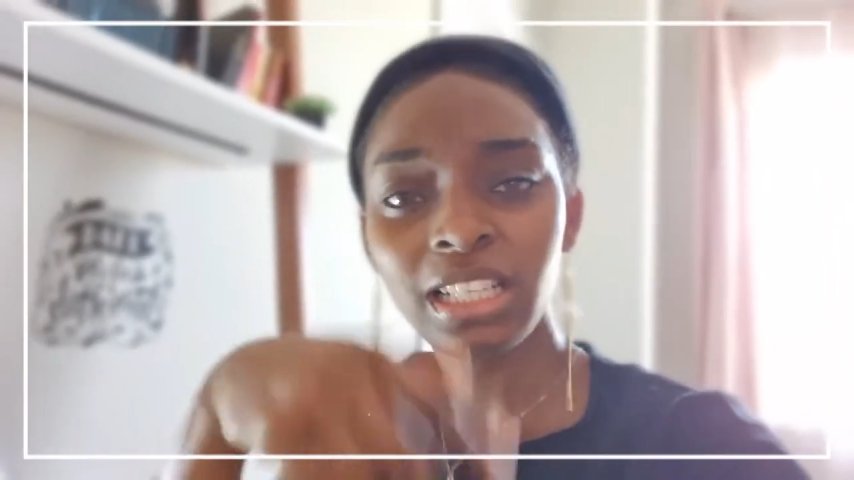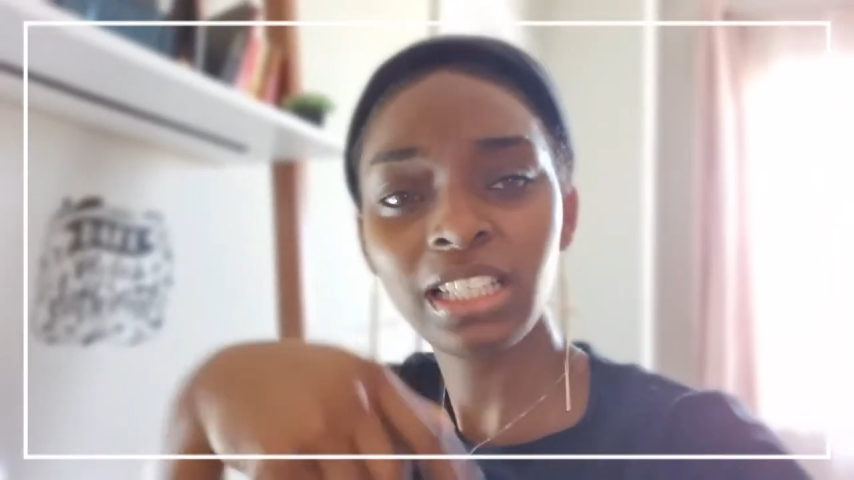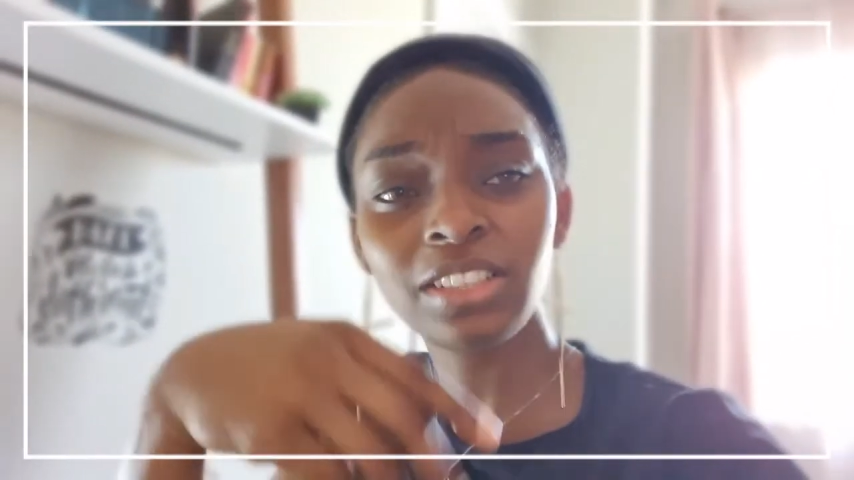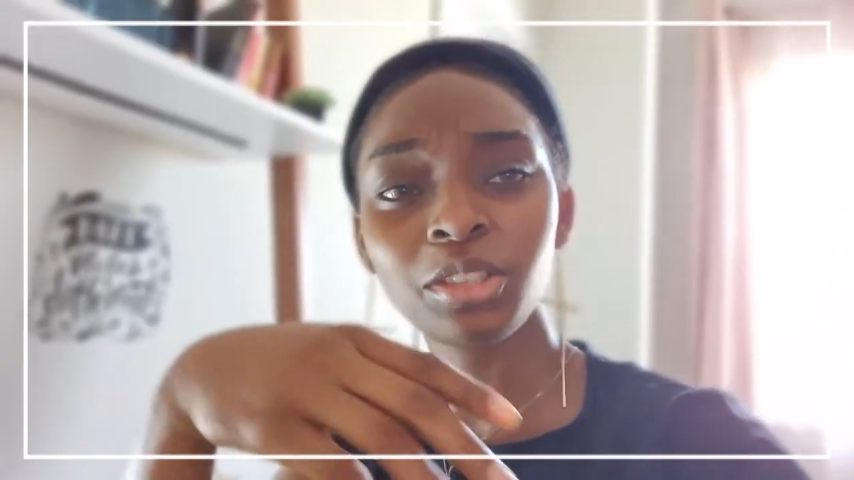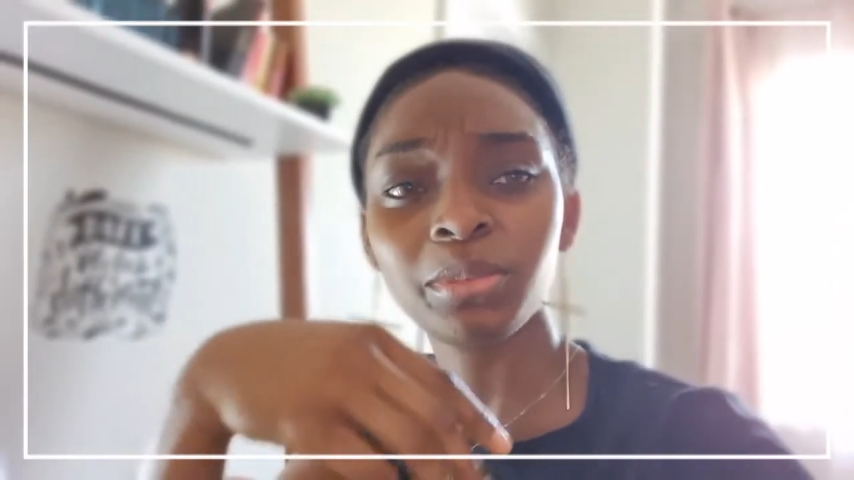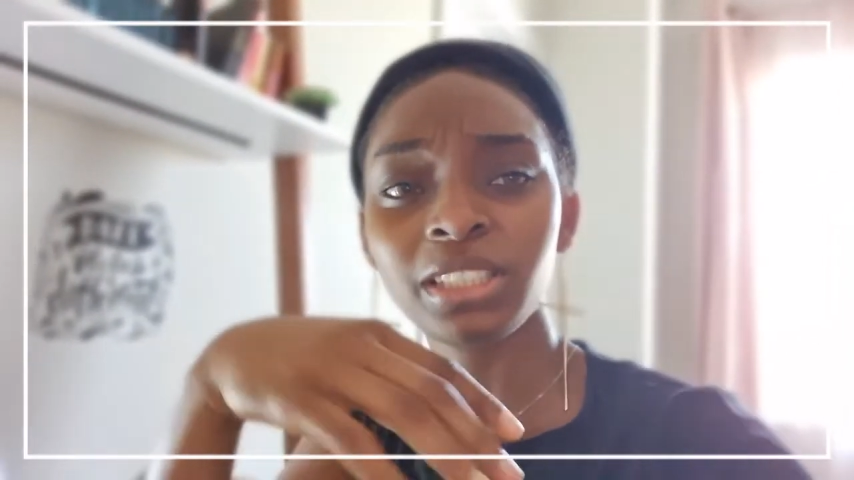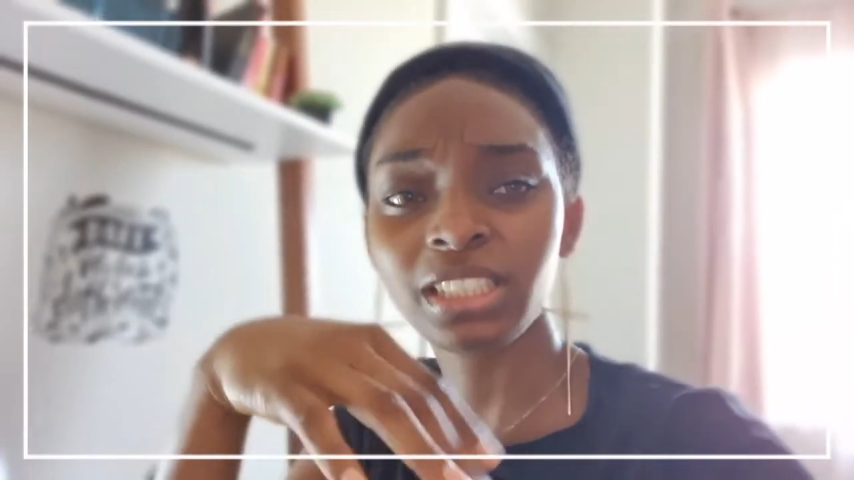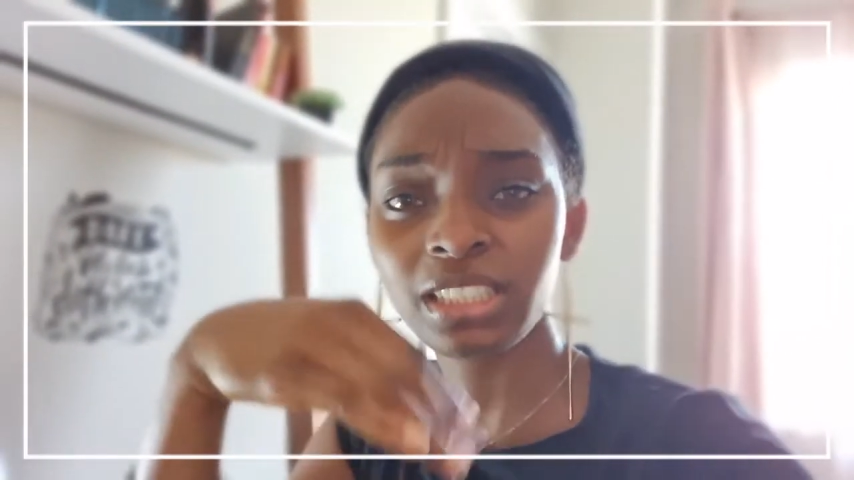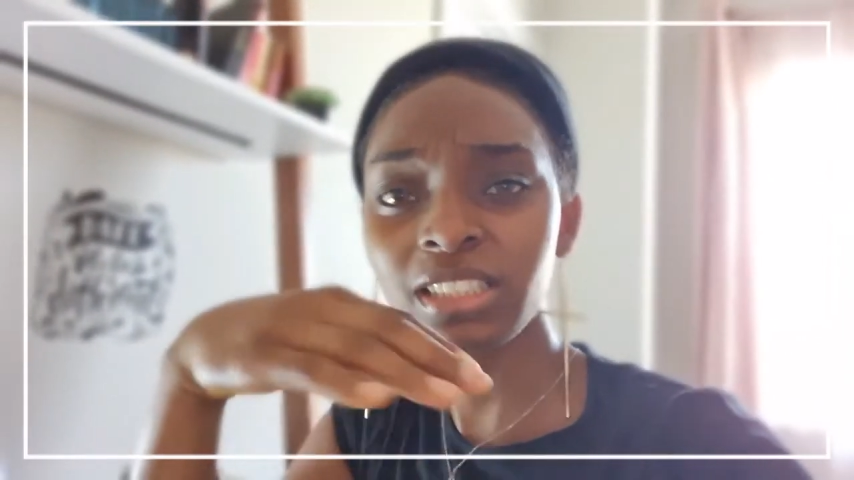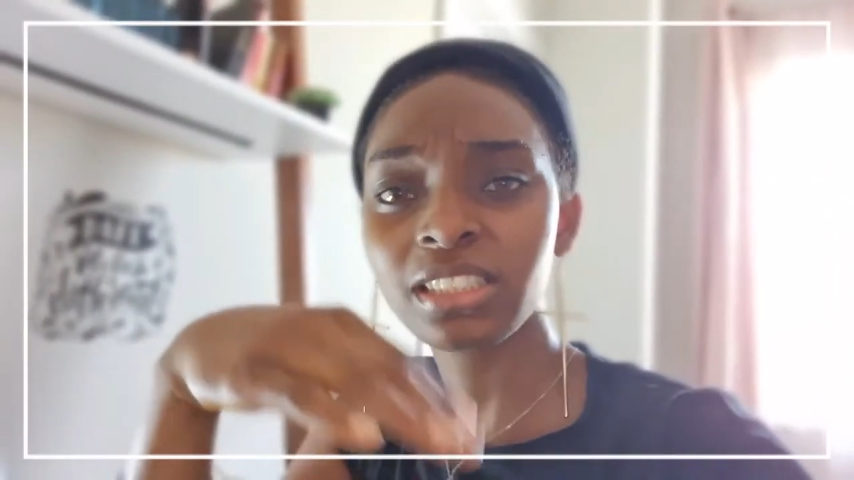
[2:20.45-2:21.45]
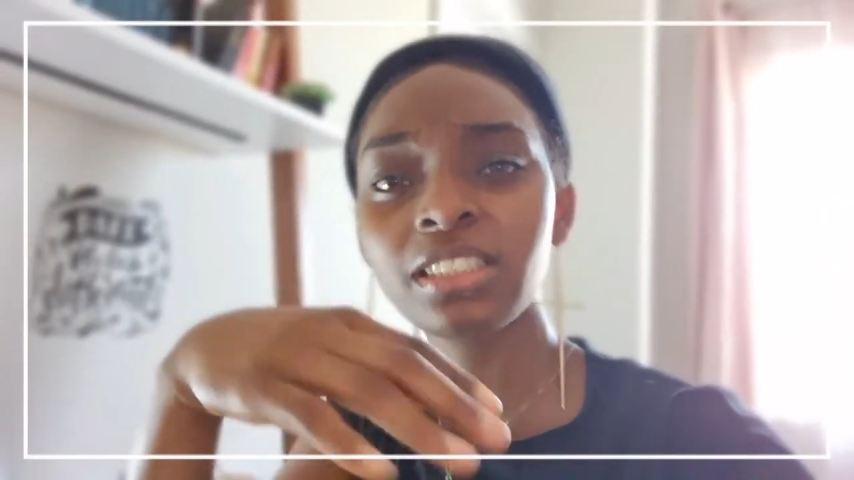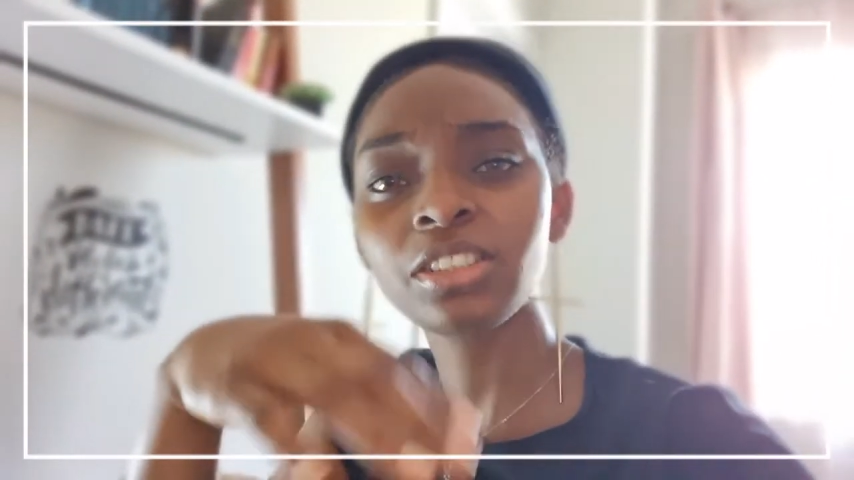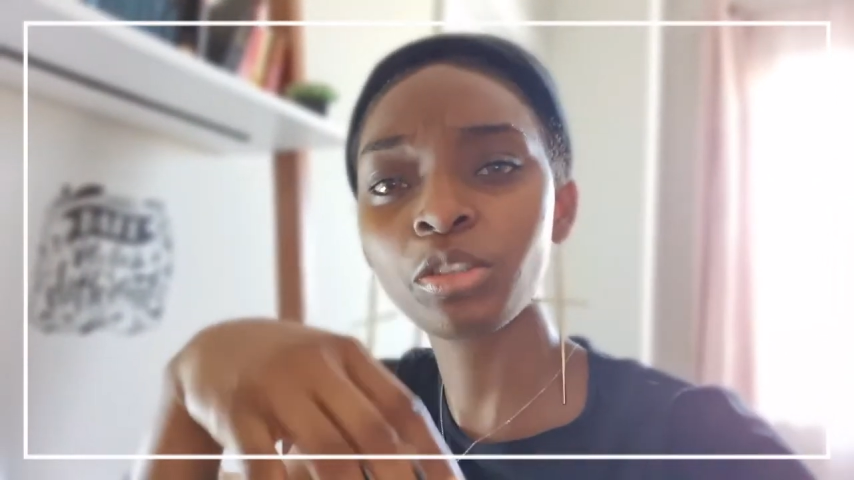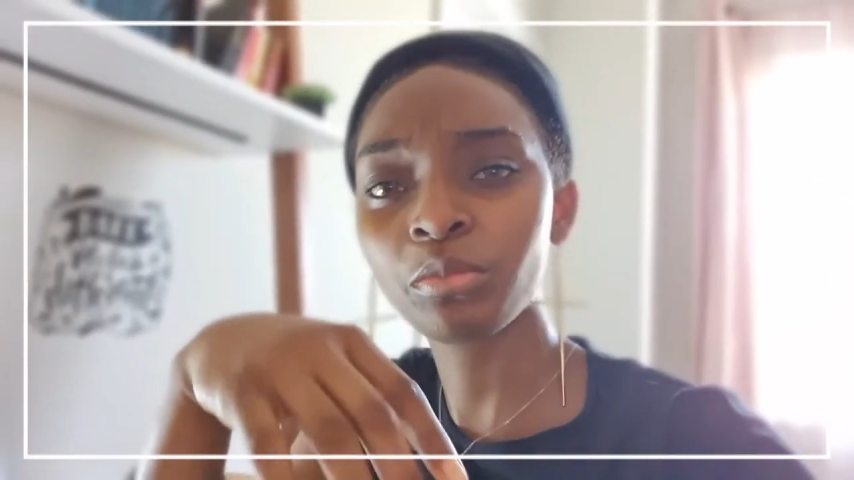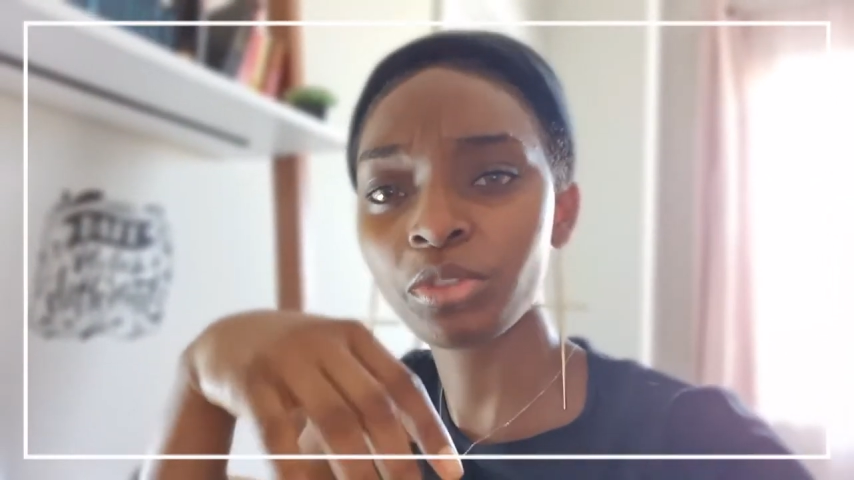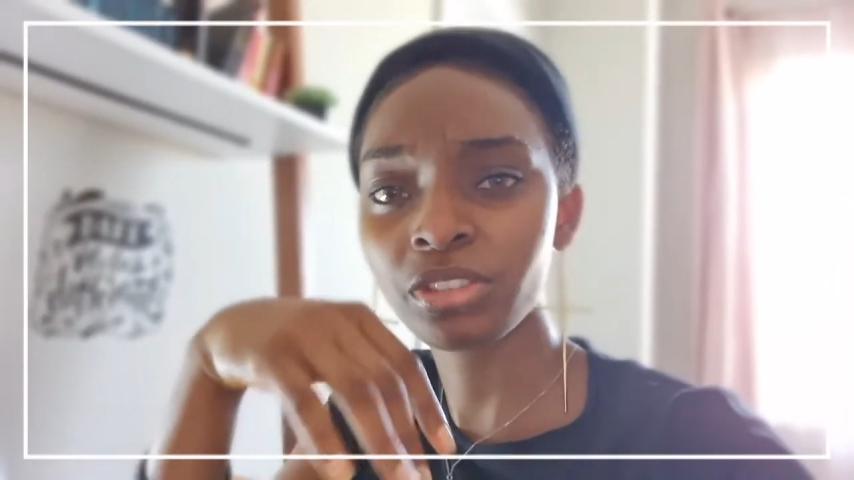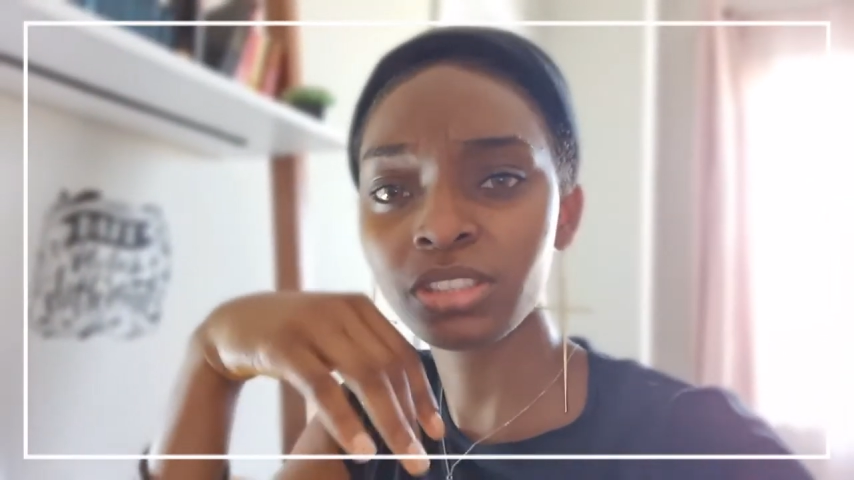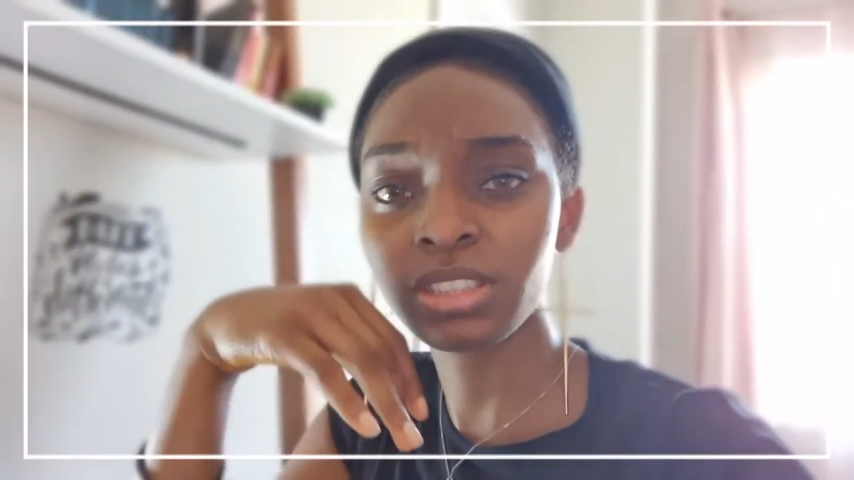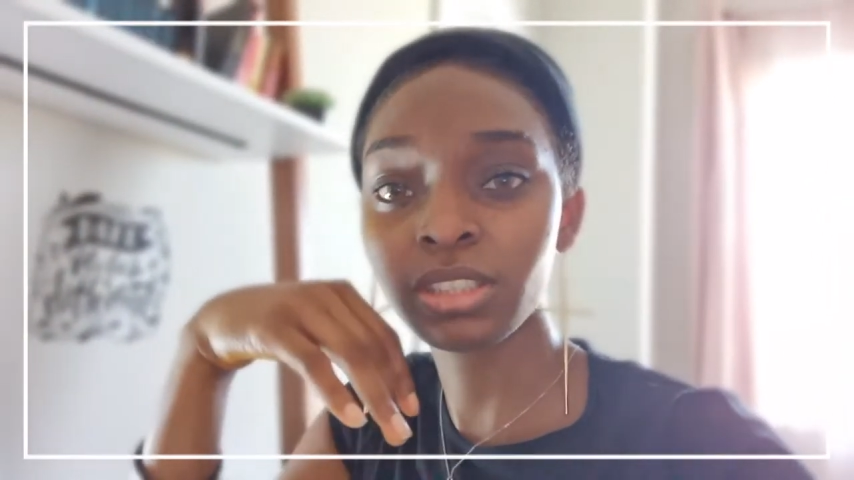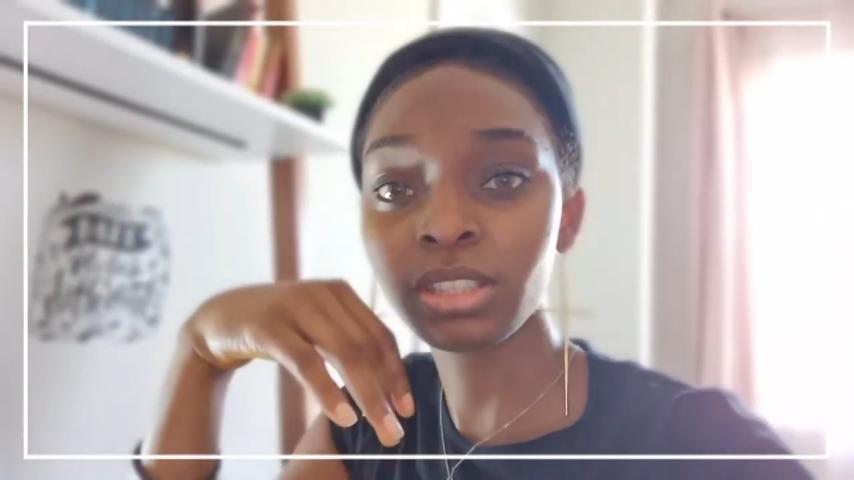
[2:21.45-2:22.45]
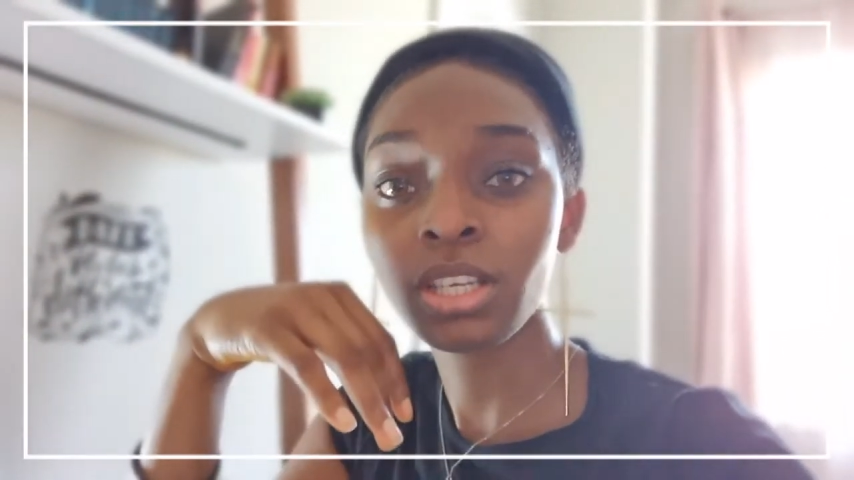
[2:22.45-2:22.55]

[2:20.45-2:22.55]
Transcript: Let's communicate. This is a community.